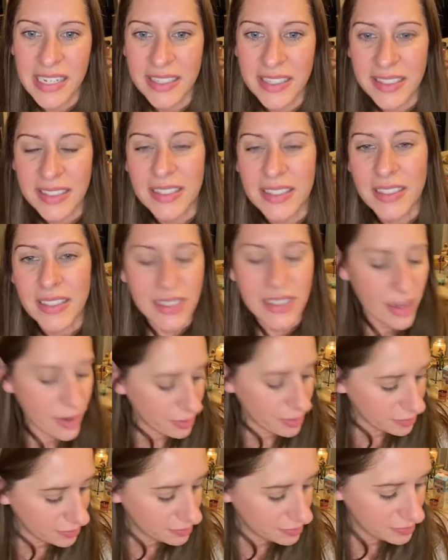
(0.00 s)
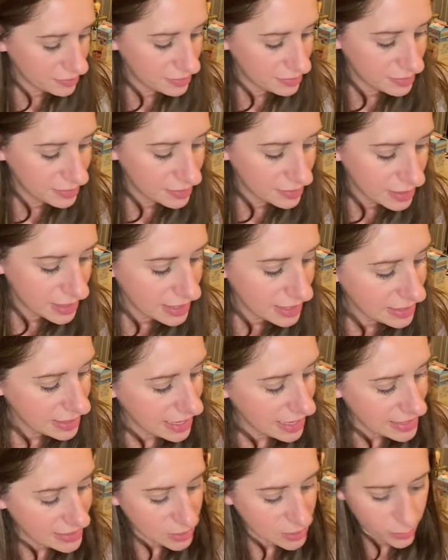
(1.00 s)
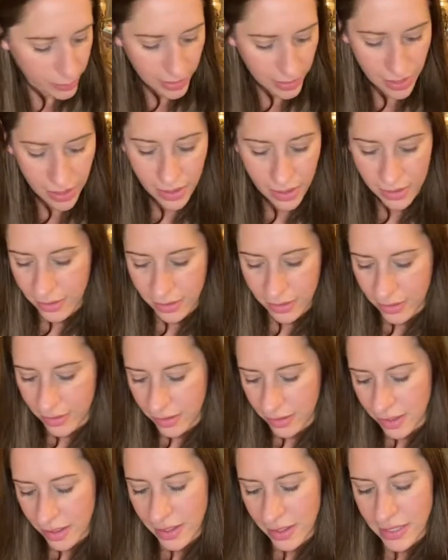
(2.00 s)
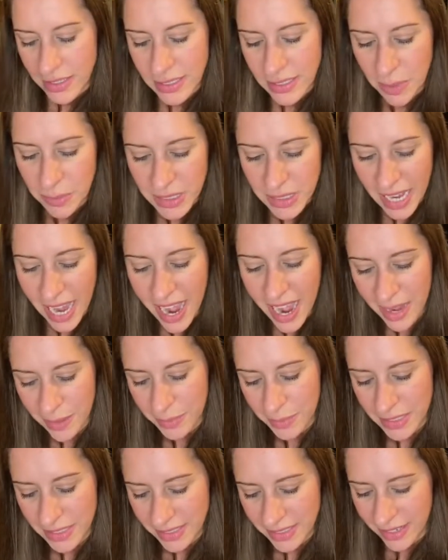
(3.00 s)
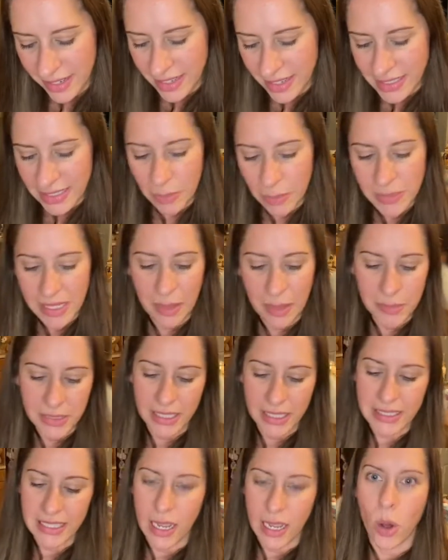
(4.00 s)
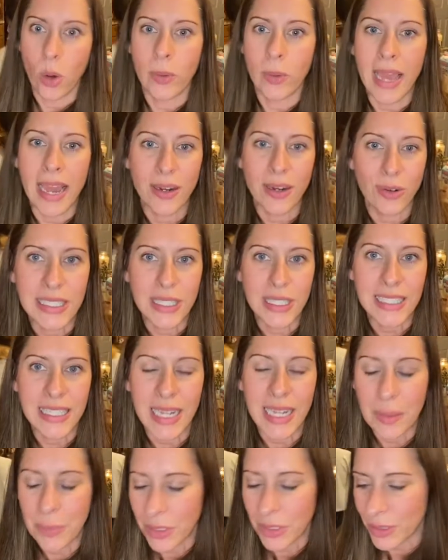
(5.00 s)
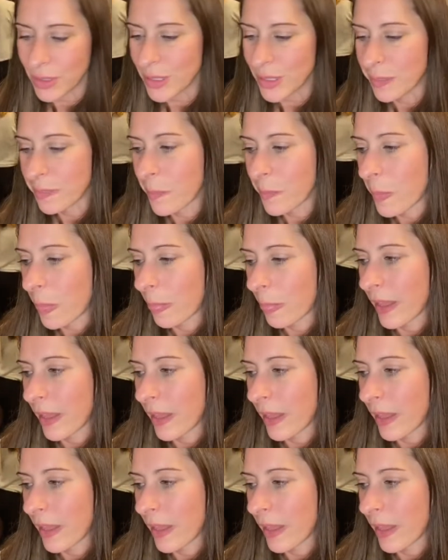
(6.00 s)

So, yeah, so when sometimes I'll say, oh, we had crazy neighbors, and